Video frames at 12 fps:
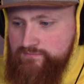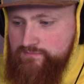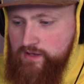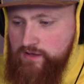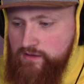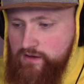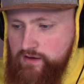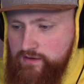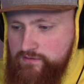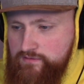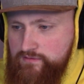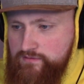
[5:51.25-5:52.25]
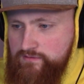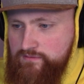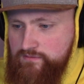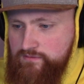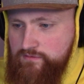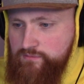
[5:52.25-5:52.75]
Hey guys,
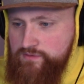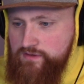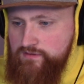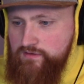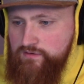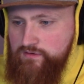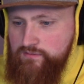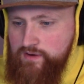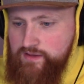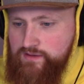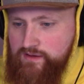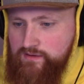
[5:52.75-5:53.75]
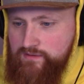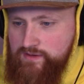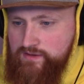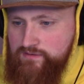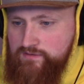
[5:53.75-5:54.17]
just want to tell you right now that